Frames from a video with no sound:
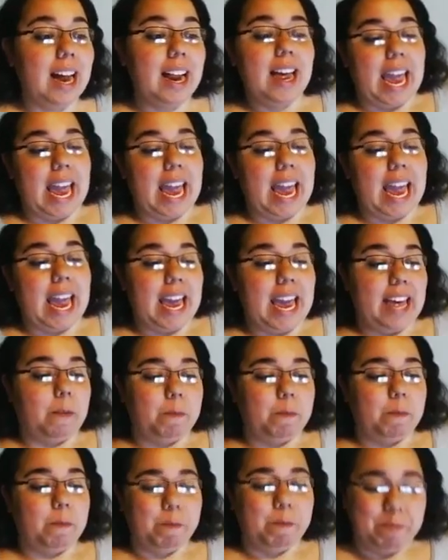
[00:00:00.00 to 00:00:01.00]

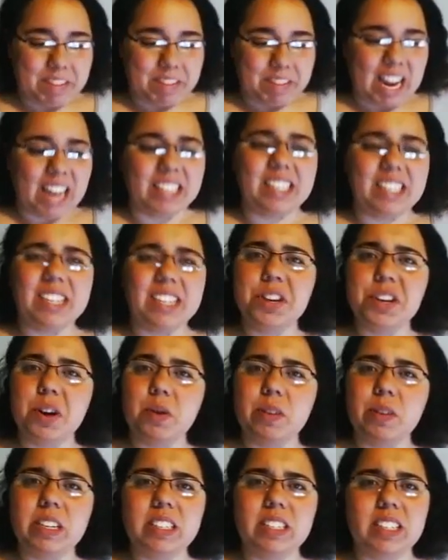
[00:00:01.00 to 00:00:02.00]
and I did
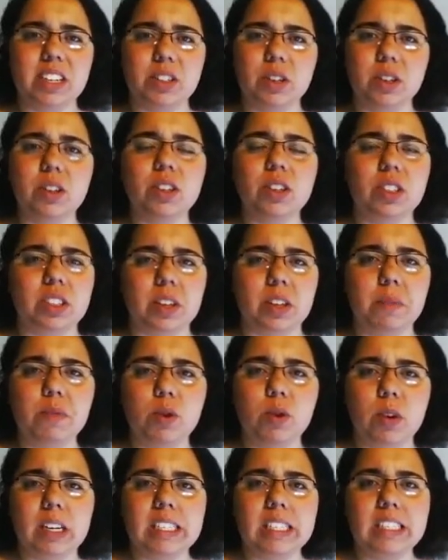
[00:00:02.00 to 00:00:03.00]
notice that there are some
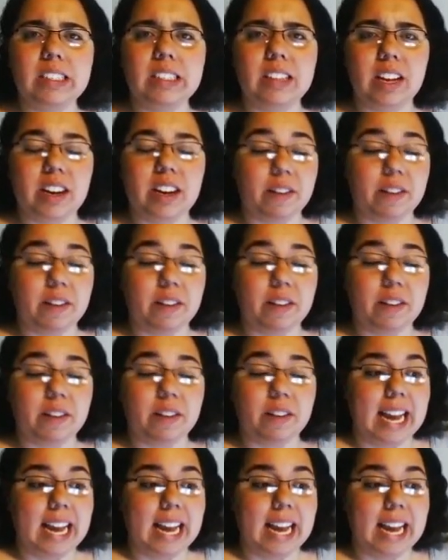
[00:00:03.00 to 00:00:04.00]
questions that I've
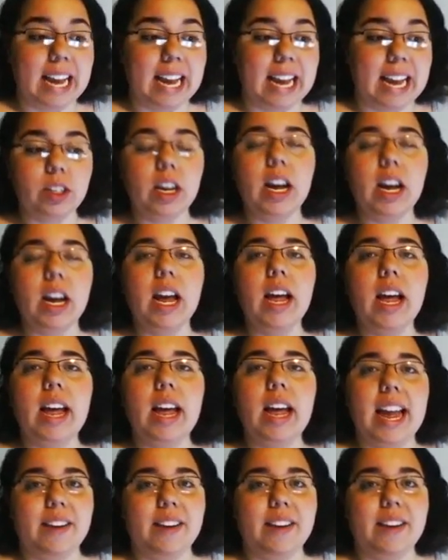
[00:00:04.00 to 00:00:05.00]
already answered,
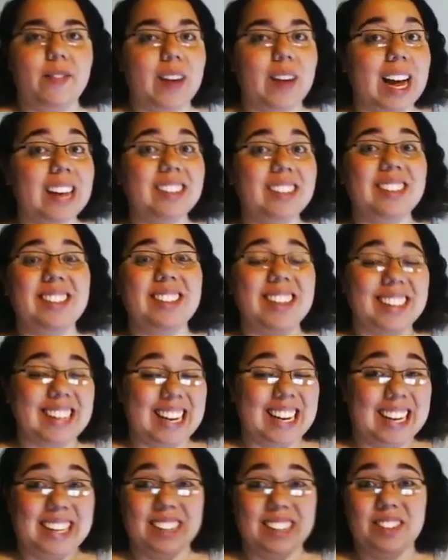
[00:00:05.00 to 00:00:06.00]
and if I
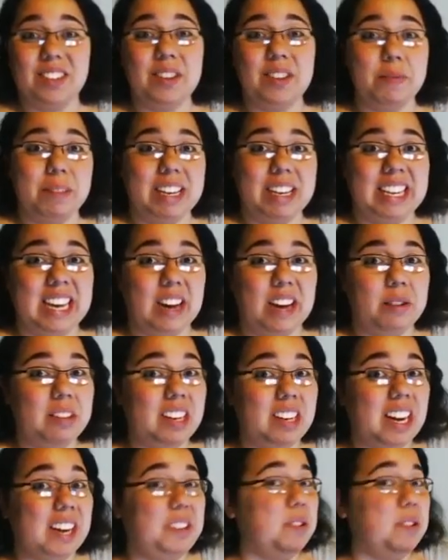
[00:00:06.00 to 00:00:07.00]
accidentally answered them again,
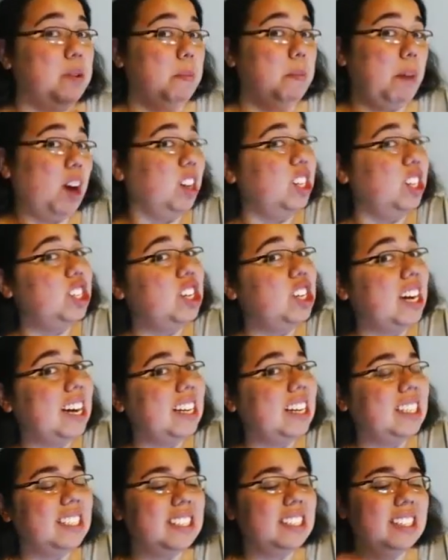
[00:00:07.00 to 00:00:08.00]
I do
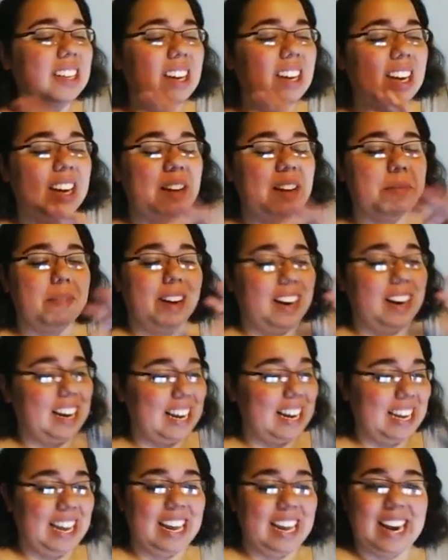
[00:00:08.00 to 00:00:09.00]
apologize. But
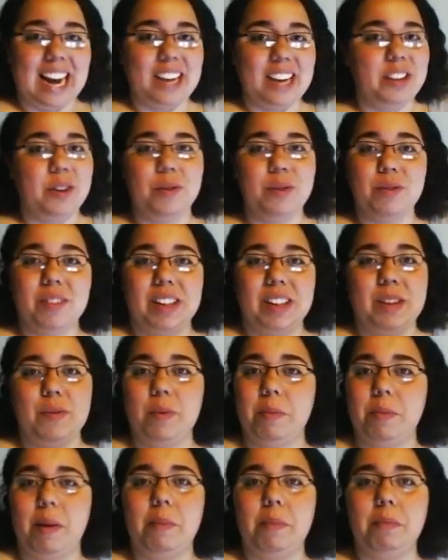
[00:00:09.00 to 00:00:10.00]
again, I don't really
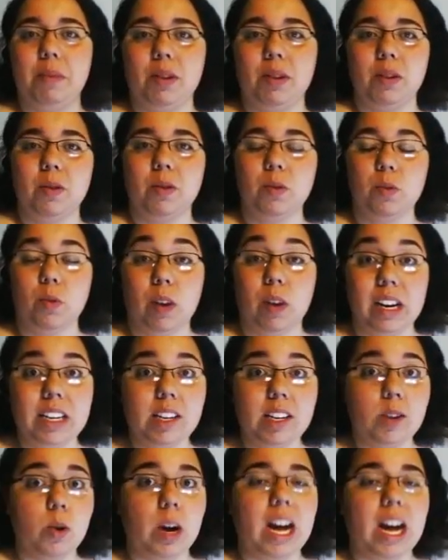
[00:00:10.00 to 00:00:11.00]
remember what
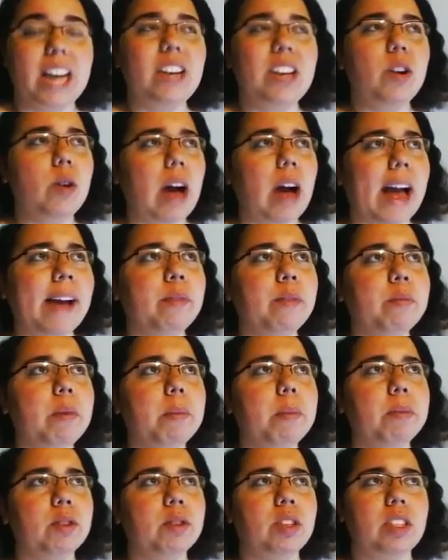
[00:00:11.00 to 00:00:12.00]
que I know I
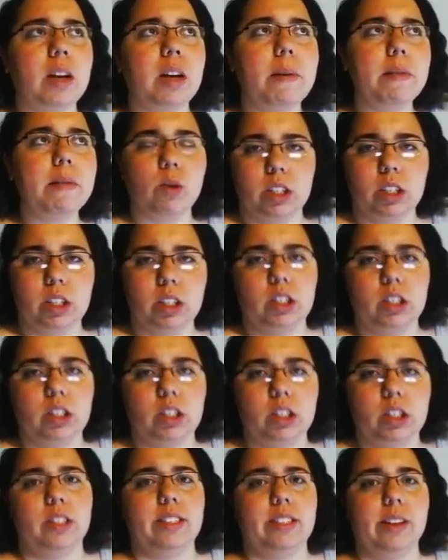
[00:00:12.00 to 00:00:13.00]
remember some of the
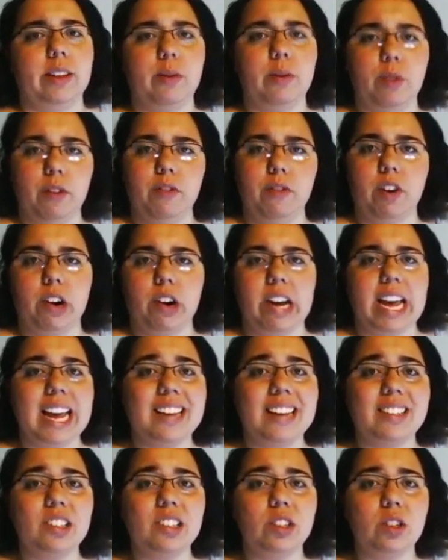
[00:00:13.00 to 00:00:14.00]
questions that we've already
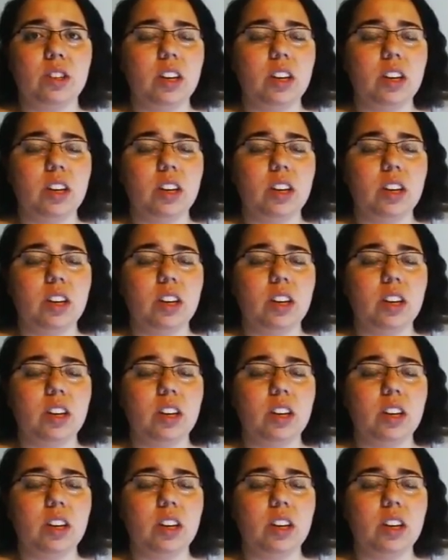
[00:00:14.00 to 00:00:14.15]
answered,